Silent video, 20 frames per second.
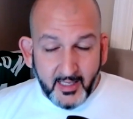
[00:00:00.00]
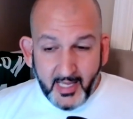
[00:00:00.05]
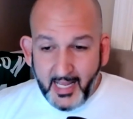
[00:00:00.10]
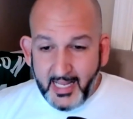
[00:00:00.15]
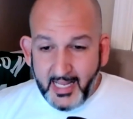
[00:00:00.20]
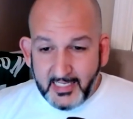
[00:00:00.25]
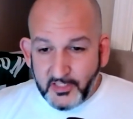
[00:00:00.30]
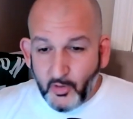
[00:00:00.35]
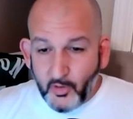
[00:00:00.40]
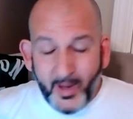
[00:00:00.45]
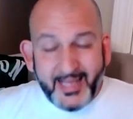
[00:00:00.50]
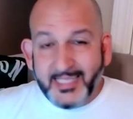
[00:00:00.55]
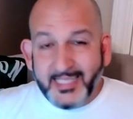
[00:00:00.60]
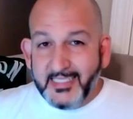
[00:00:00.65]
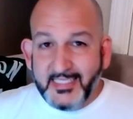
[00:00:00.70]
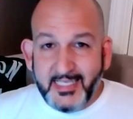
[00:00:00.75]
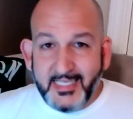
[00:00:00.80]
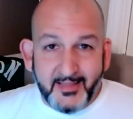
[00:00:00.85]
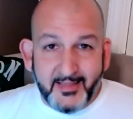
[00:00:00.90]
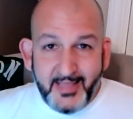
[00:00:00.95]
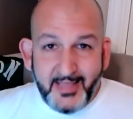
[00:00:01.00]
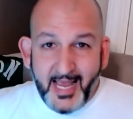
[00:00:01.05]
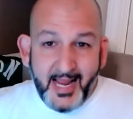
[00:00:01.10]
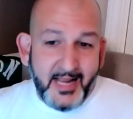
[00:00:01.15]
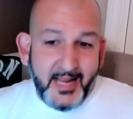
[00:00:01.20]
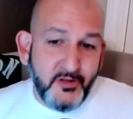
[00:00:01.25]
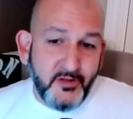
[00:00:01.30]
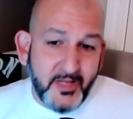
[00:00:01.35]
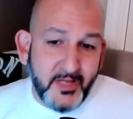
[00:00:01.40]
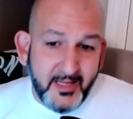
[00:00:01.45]
And so I can sit on
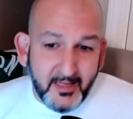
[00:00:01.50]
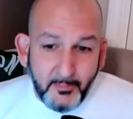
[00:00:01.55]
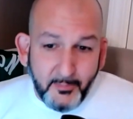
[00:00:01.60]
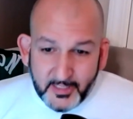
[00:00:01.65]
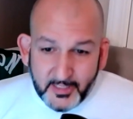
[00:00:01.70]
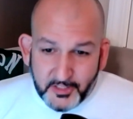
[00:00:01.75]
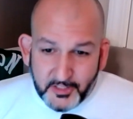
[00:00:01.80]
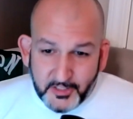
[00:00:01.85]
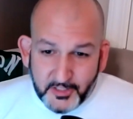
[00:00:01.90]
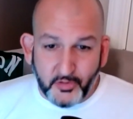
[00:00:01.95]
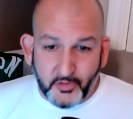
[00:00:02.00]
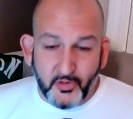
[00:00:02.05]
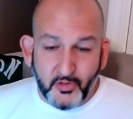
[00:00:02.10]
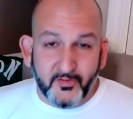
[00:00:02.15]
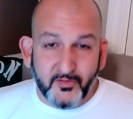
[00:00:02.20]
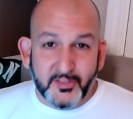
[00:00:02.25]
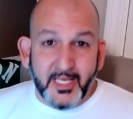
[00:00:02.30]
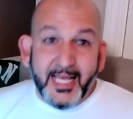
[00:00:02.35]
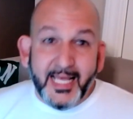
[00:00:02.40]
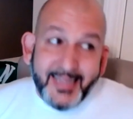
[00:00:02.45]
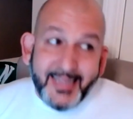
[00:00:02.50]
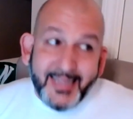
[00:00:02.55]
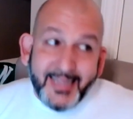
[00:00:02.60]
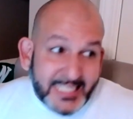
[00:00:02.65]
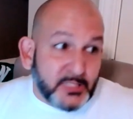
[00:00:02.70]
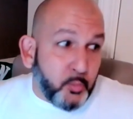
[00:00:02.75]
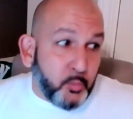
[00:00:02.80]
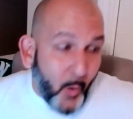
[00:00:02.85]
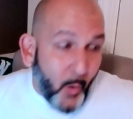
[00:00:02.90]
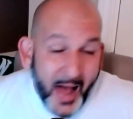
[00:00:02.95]
that and you can get a bunch of turnovers.
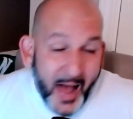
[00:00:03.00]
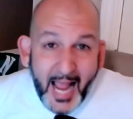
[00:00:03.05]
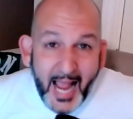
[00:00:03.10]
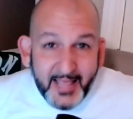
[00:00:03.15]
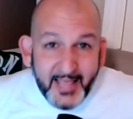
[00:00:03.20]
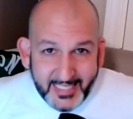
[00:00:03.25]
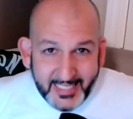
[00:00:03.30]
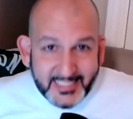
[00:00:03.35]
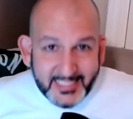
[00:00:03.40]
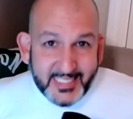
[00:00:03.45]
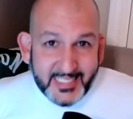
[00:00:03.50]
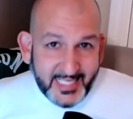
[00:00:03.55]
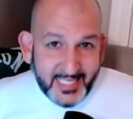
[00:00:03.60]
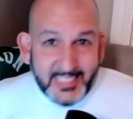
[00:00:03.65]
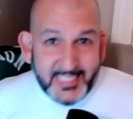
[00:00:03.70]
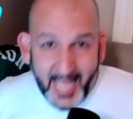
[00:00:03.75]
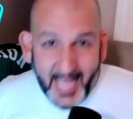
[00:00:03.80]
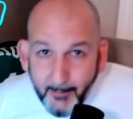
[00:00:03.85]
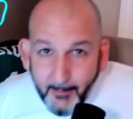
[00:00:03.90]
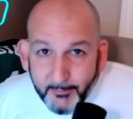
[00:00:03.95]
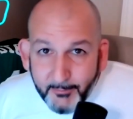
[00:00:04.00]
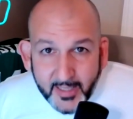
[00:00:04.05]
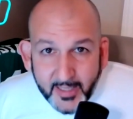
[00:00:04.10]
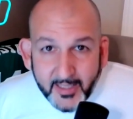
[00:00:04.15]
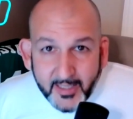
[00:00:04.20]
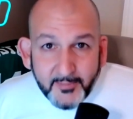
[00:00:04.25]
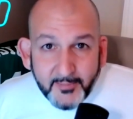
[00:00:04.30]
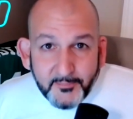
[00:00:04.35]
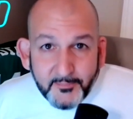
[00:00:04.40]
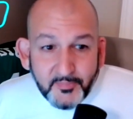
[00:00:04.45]
That's why these things
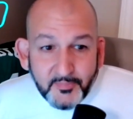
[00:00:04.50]
happen.